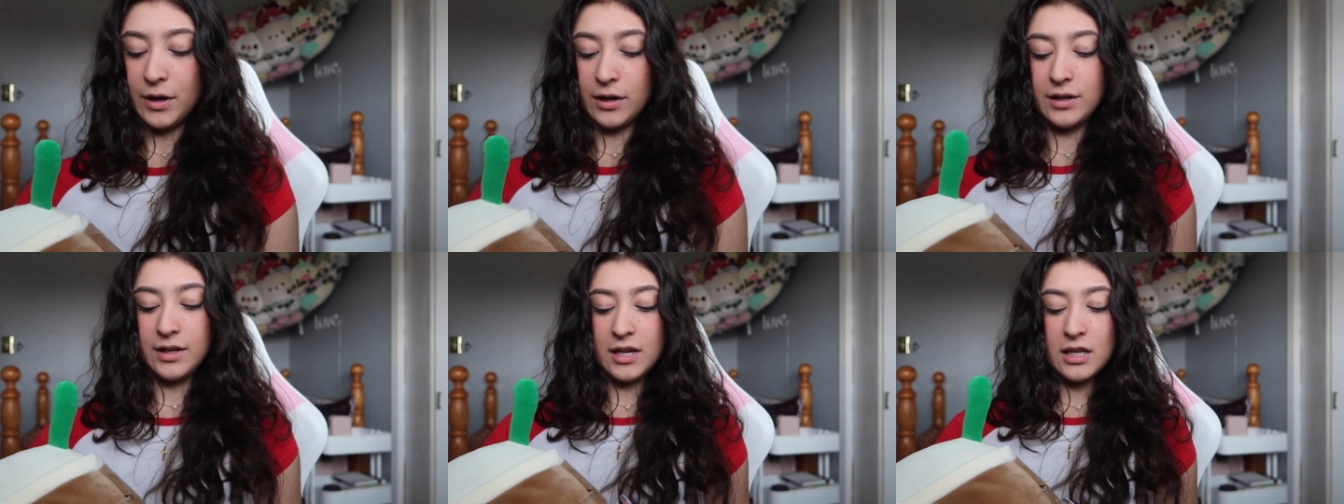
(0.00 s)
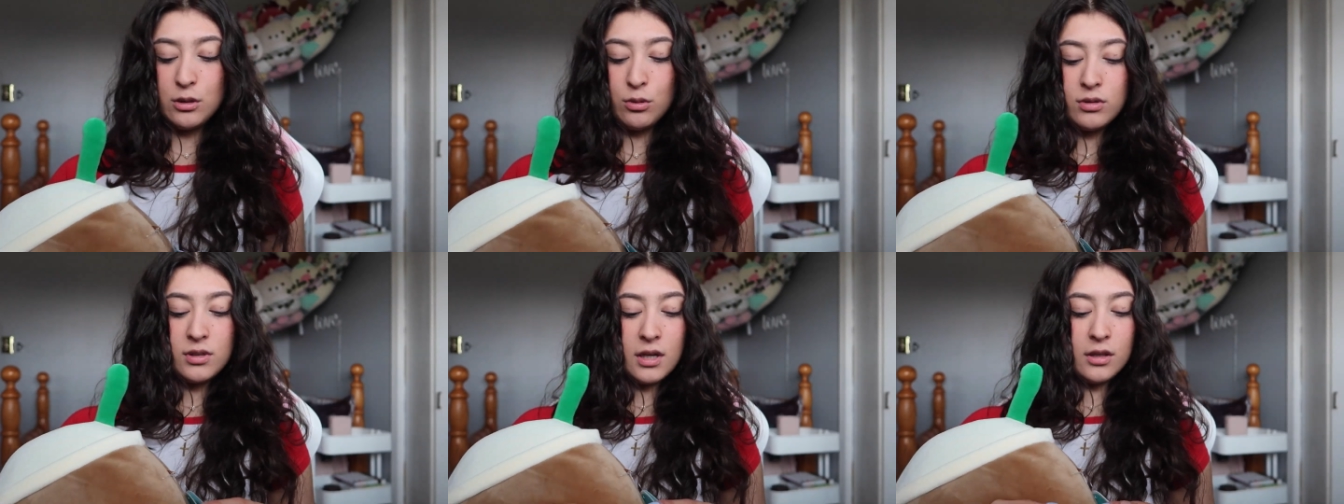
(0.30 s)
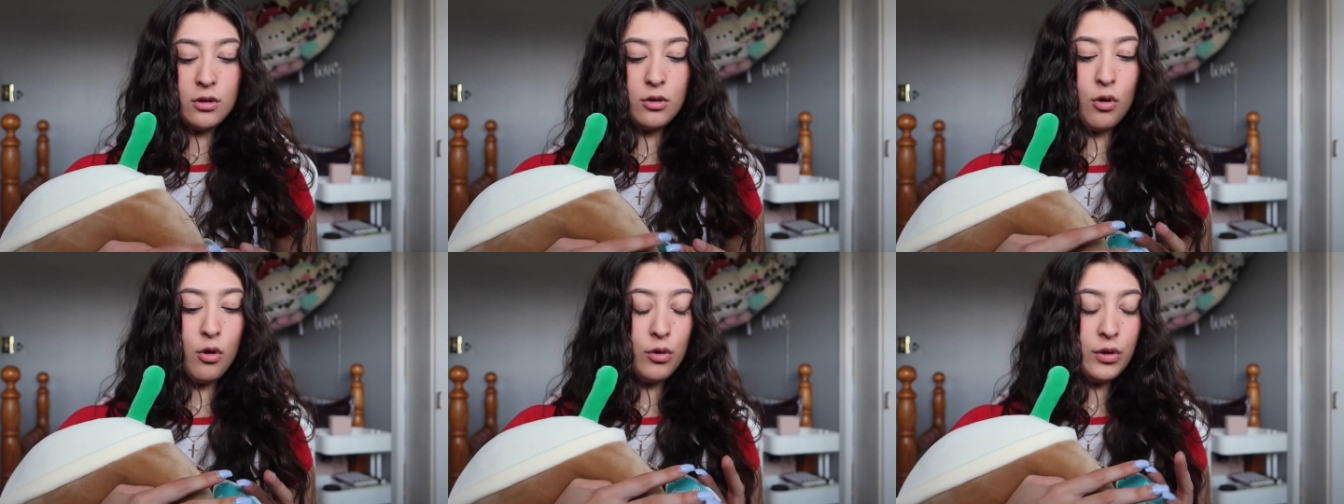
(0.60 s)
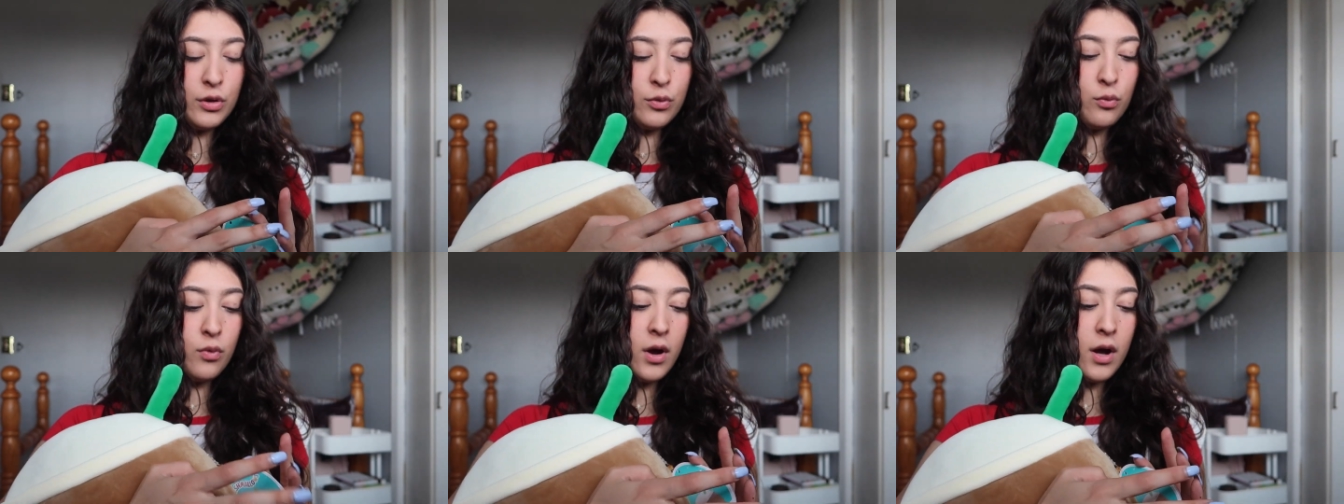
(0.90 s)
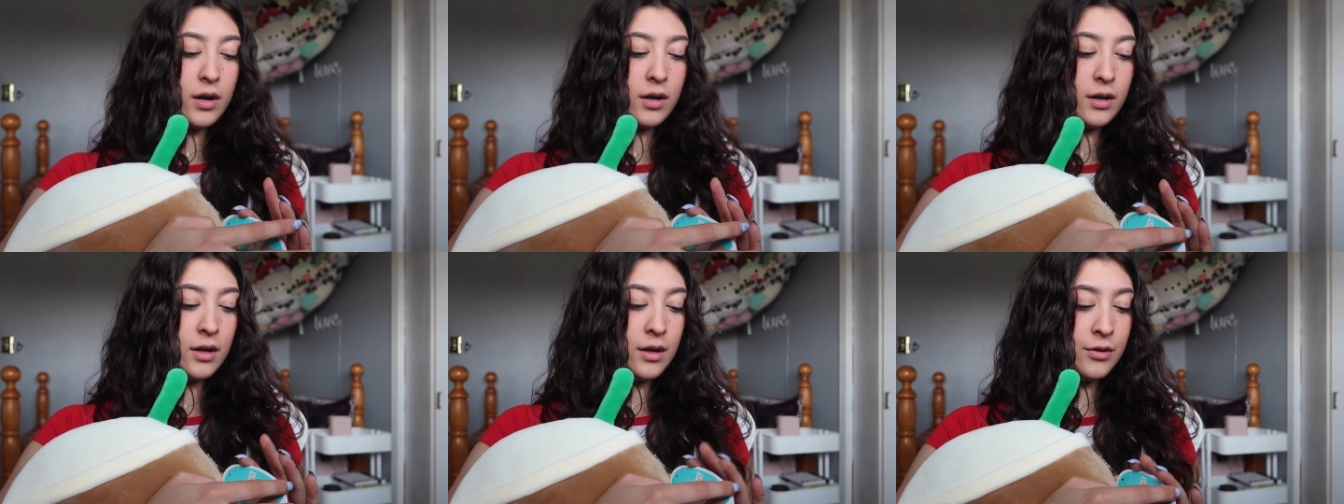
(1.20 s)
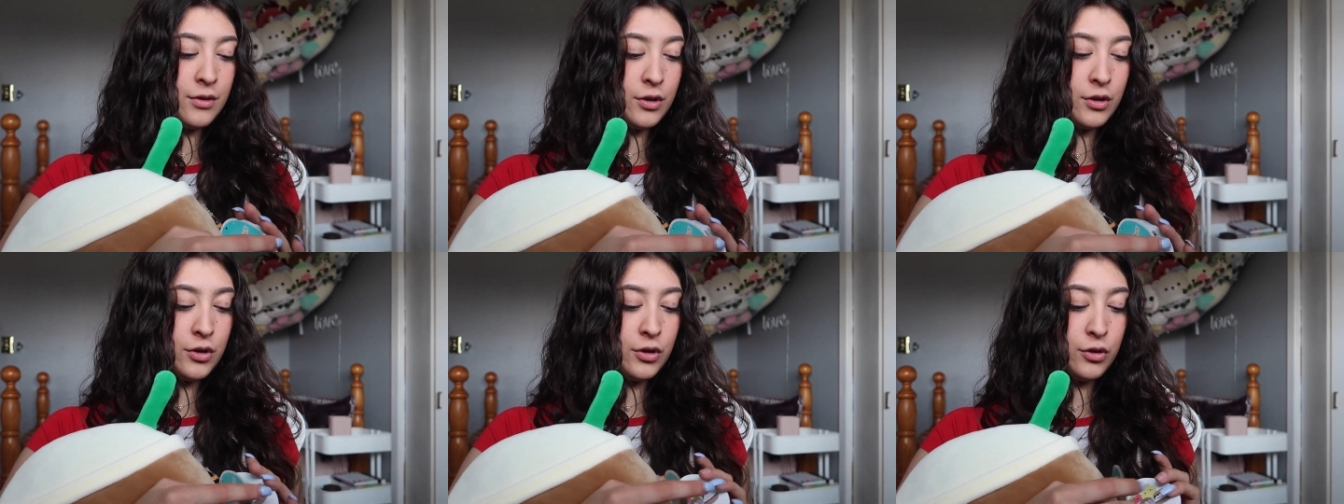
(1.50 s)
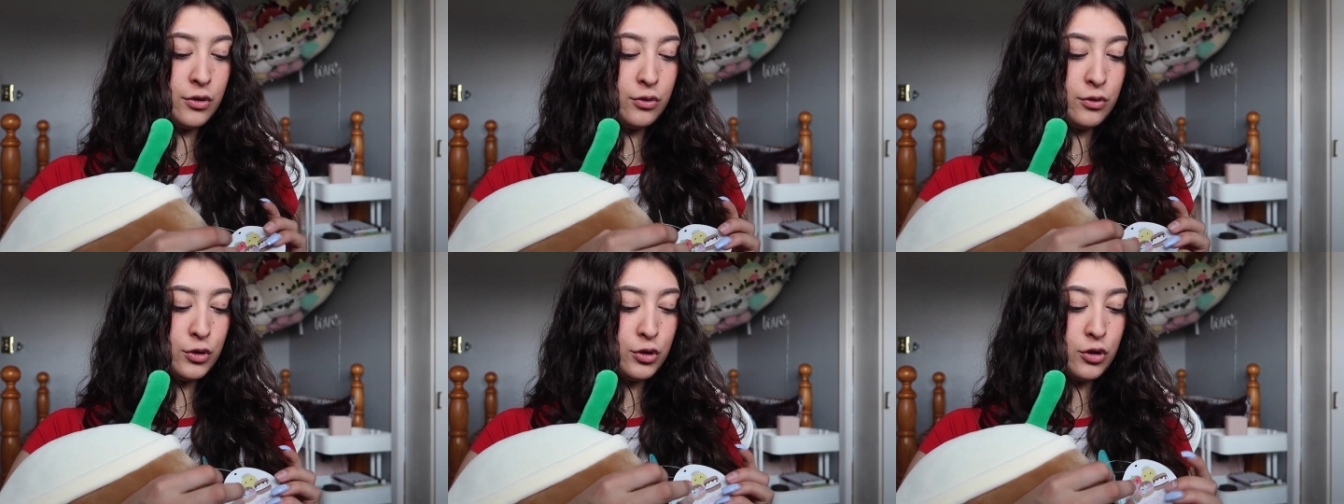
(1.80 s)
Bernice was like the only one in the
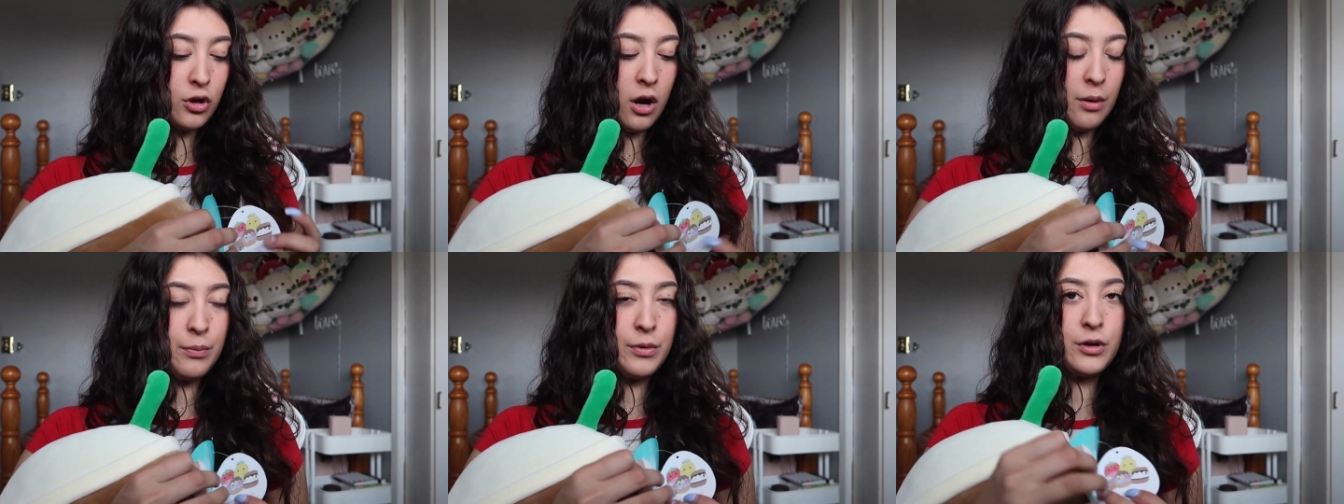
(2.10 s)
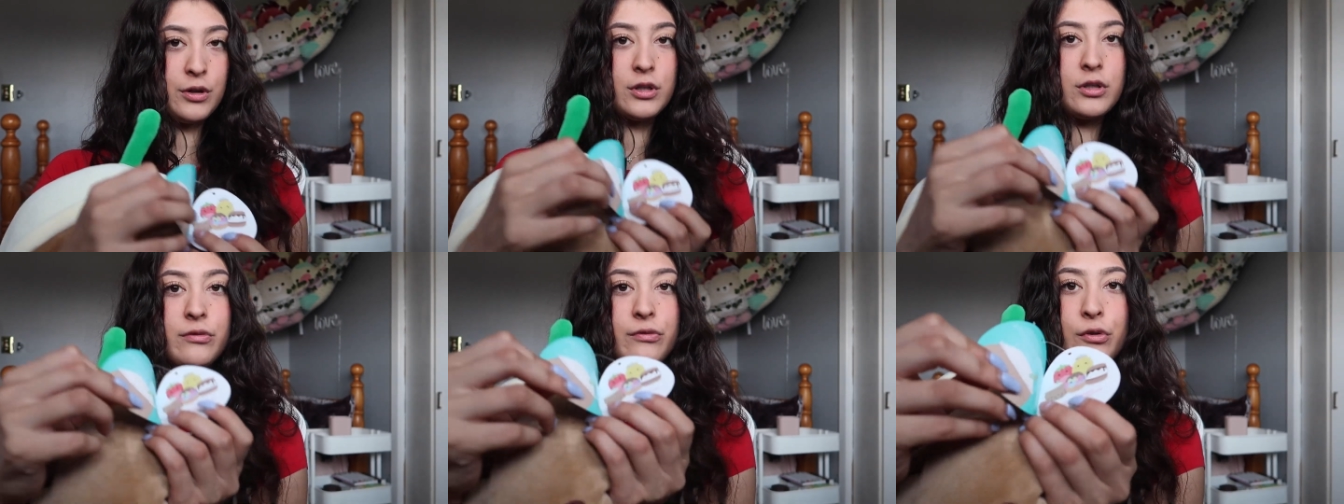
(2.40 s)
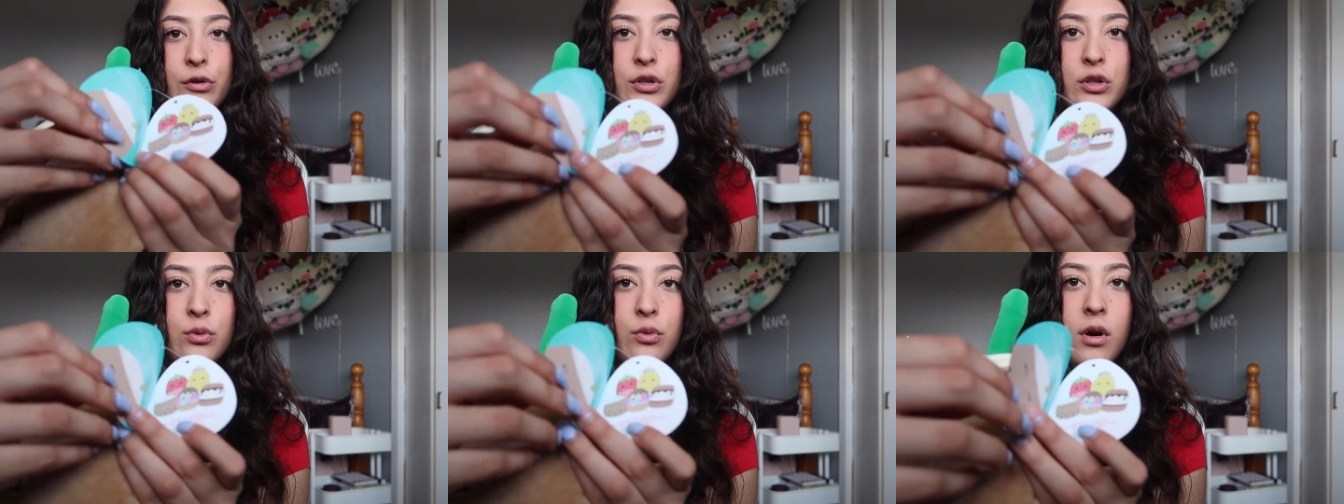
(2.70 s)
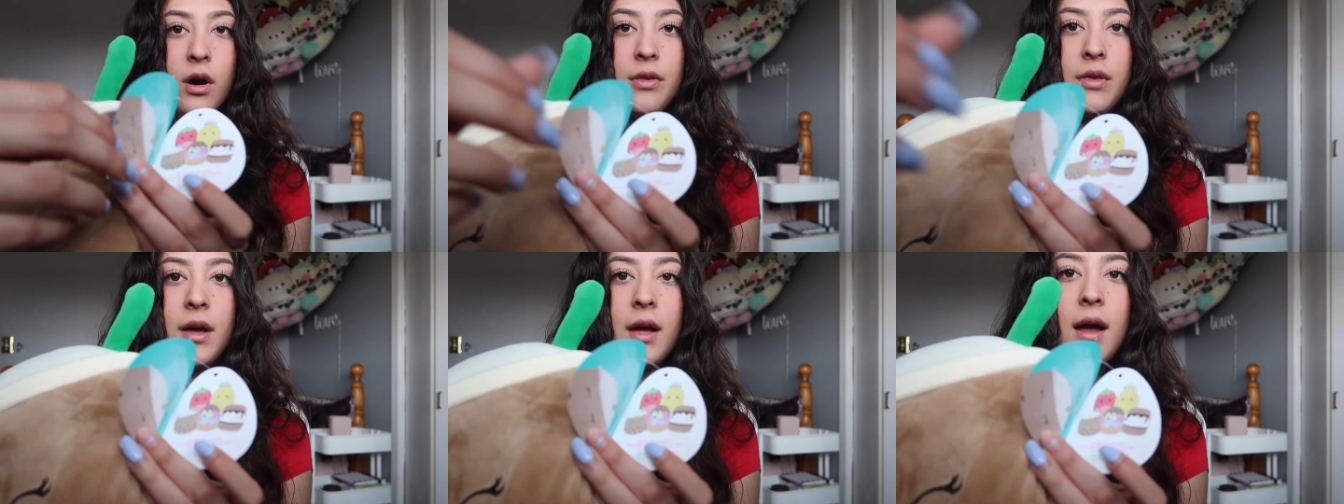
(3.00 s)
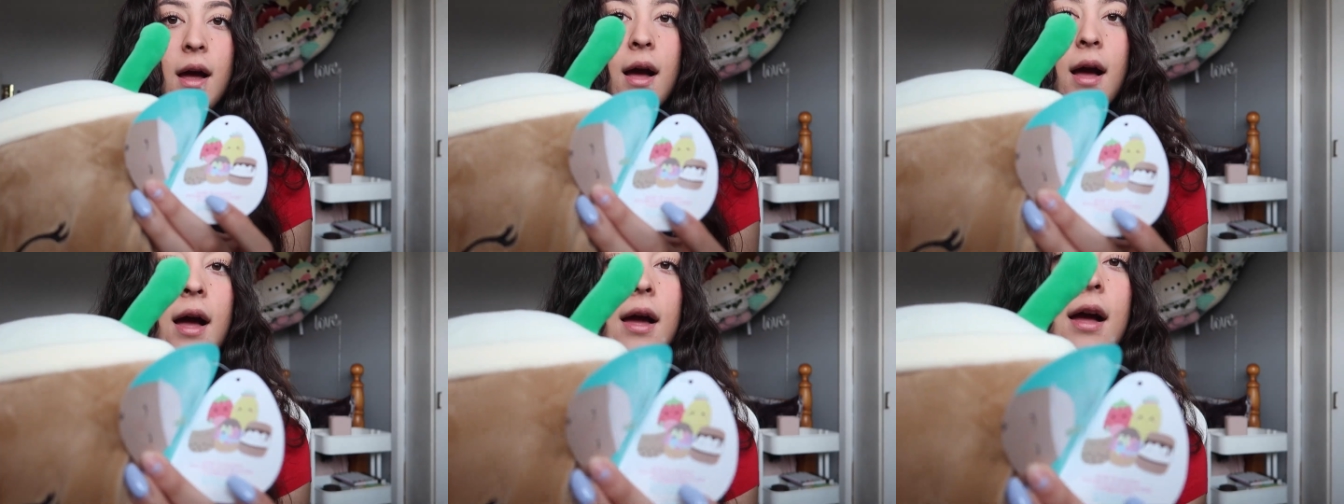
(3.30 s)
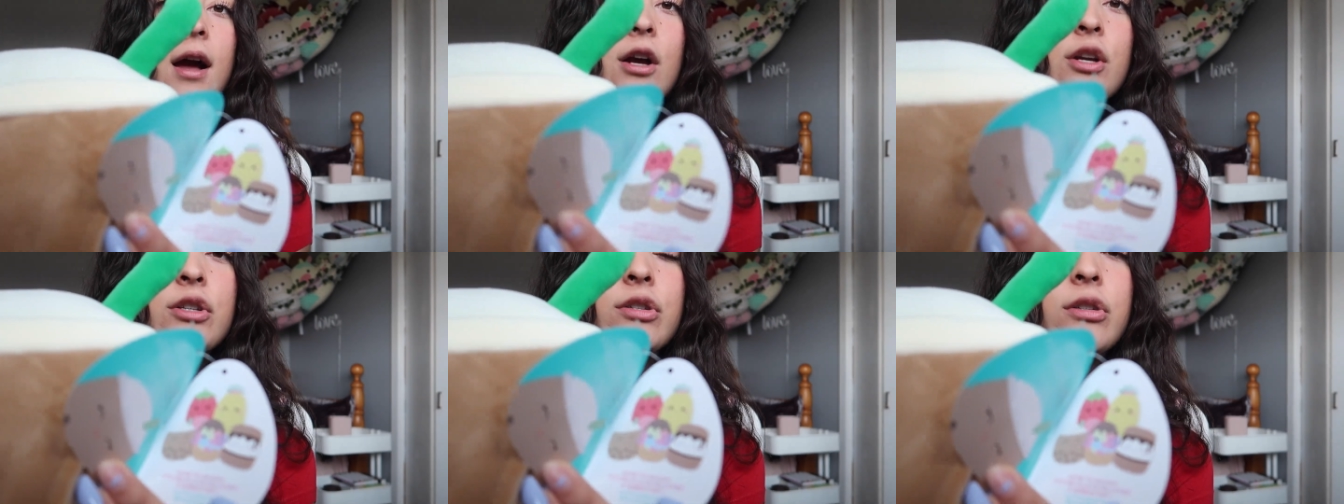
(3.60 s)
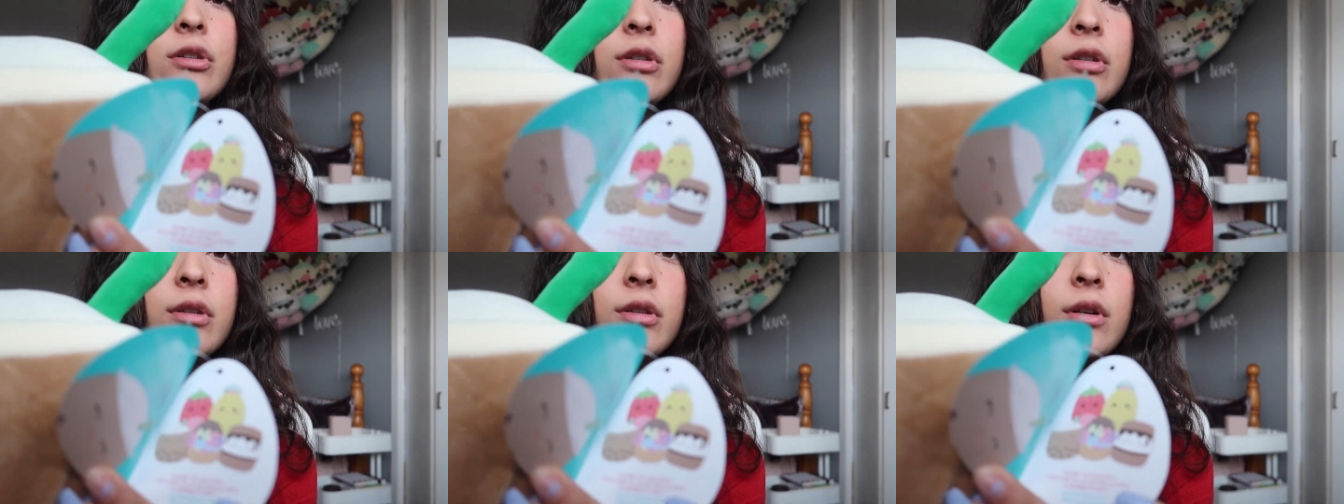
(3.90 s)
new shoppers food squad that I
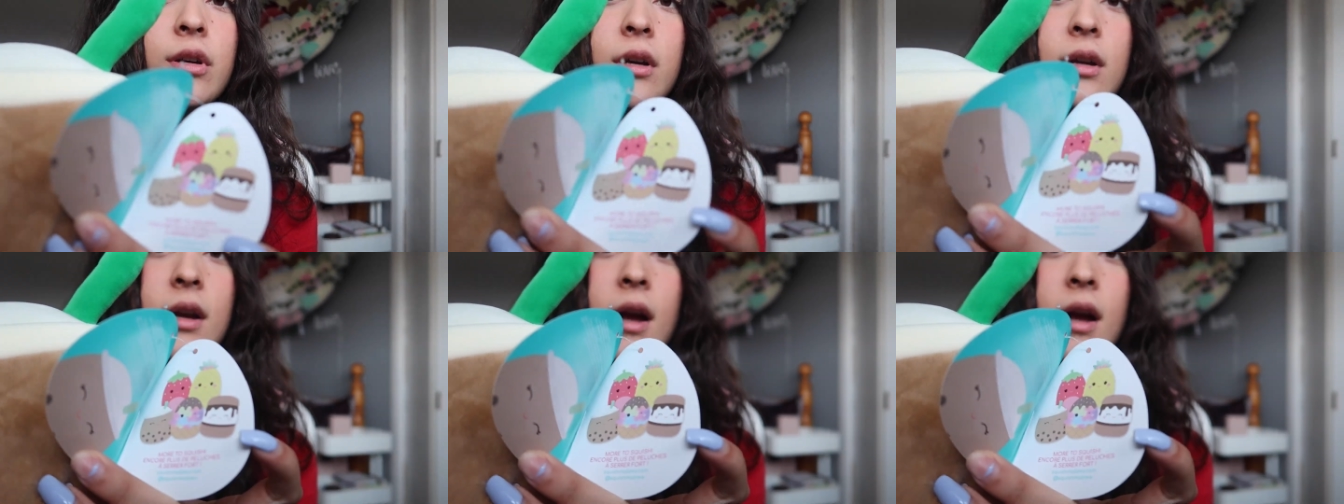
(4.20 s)
actually